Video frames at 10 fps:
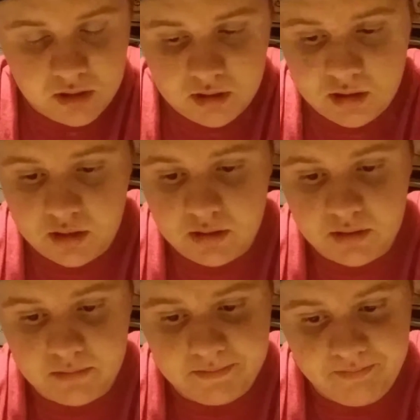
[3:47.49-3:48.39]

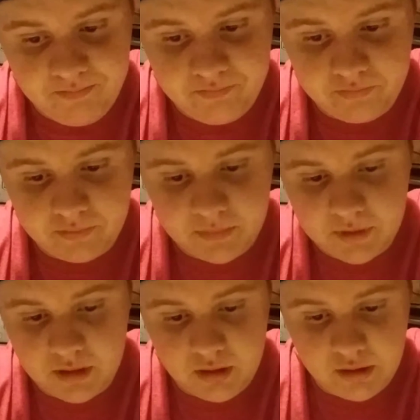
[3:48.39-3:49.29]
Hmm.
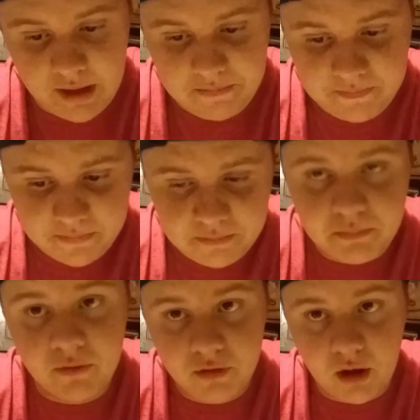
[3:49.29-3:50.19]
Okay,
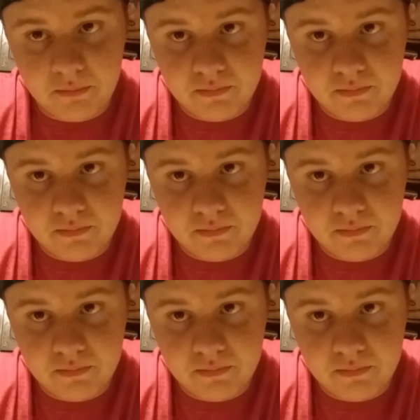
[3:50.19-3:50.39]
moving on.